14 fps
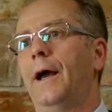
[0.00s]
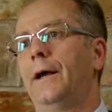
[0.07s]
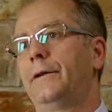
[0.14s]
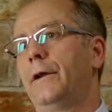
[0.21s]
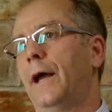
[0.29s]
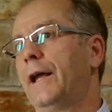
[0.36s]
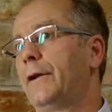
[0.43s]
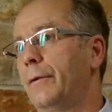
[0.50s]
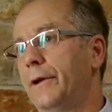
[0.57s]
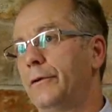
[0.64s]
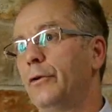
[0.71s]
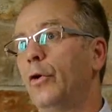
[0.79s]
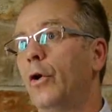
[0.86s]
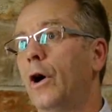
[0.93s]
I
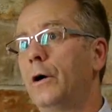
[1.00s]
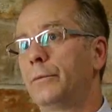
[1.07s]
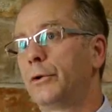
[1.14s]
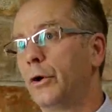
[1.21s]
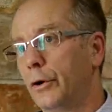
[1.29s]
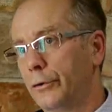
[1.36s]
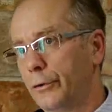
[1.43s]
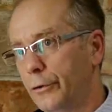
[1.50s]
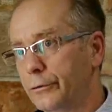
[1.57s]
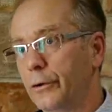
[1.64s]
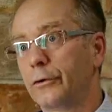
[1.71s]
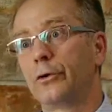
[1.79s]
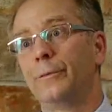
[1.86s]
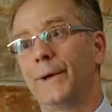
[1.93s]
create no harm to
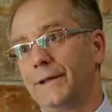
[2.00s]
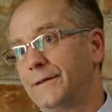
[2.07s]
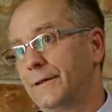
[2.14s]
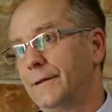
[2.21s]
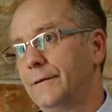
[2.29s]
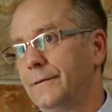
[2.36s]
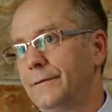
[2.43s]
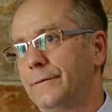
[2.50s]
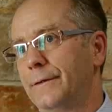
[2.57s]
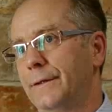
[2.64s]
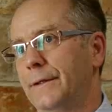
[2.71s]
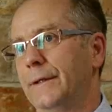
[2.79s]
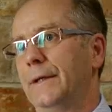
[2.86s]
others or to myself.